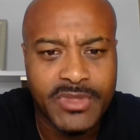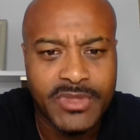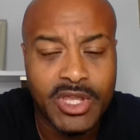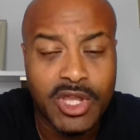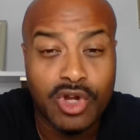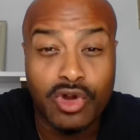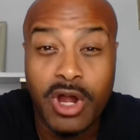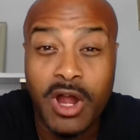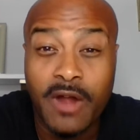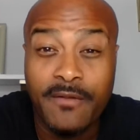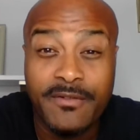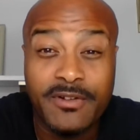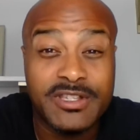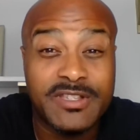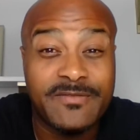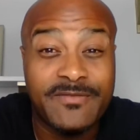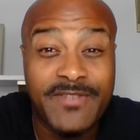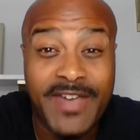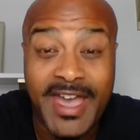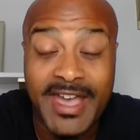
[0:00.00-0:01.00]
Crawford is
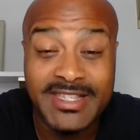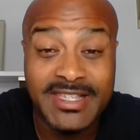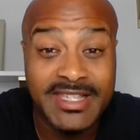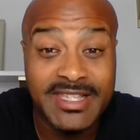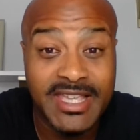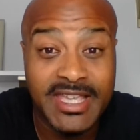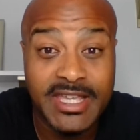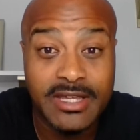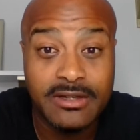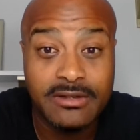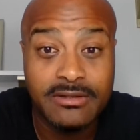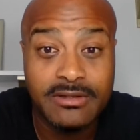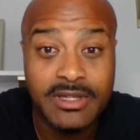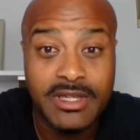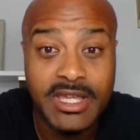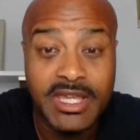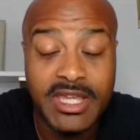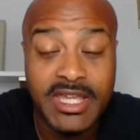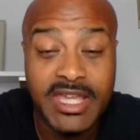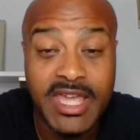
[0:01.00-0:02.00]
fast as hell.
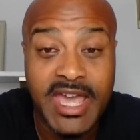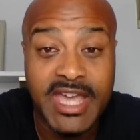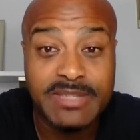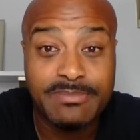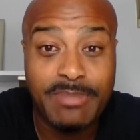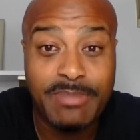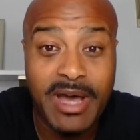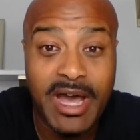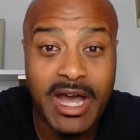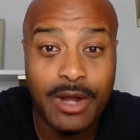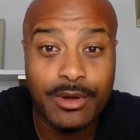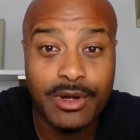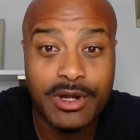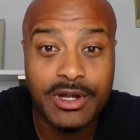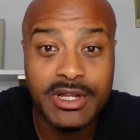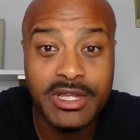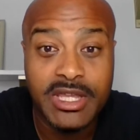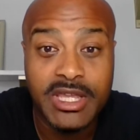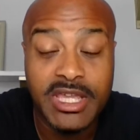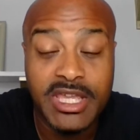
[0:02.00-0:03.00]
He has power.
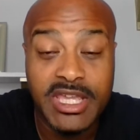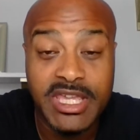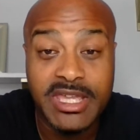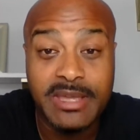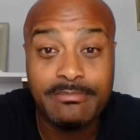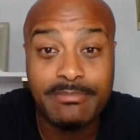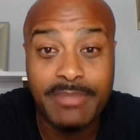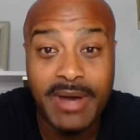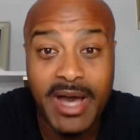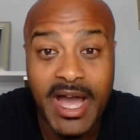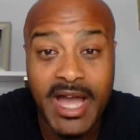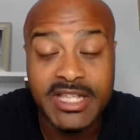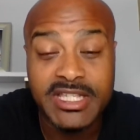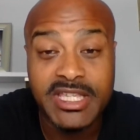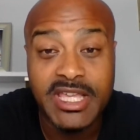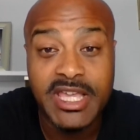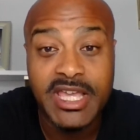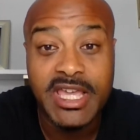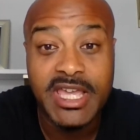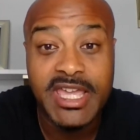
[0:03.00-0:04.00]
He can box.
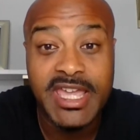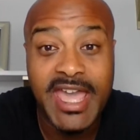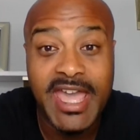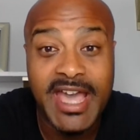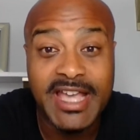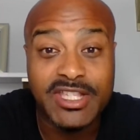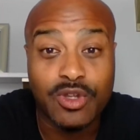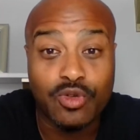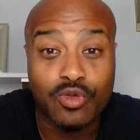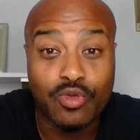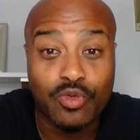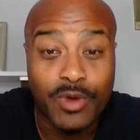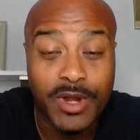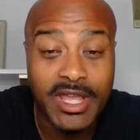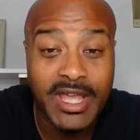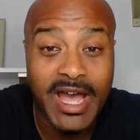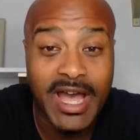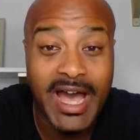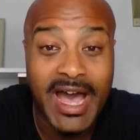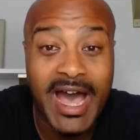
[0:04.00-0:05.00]
He has a
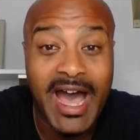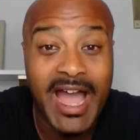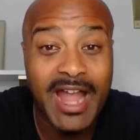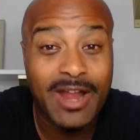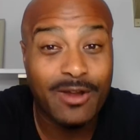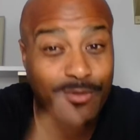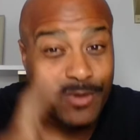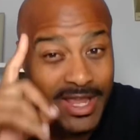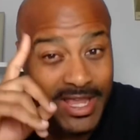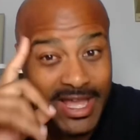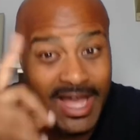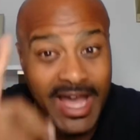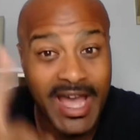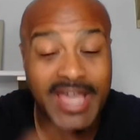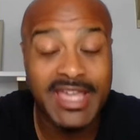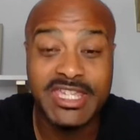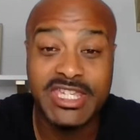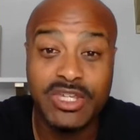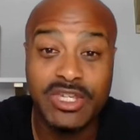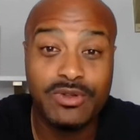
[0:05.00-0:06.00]
high ring
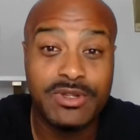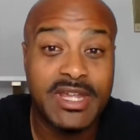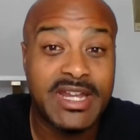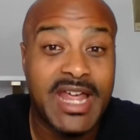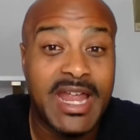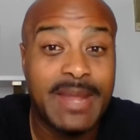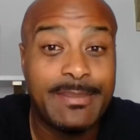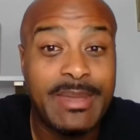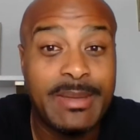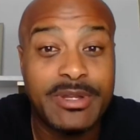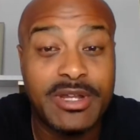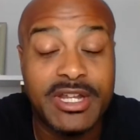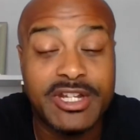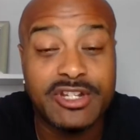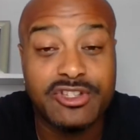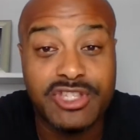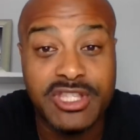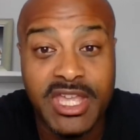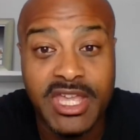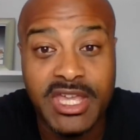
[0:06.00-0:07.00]
IQ that a lot of people don't
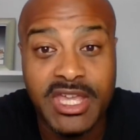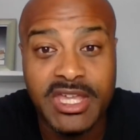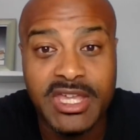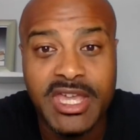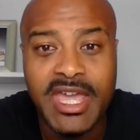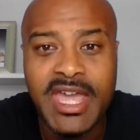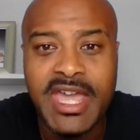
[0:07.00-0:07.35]
understand.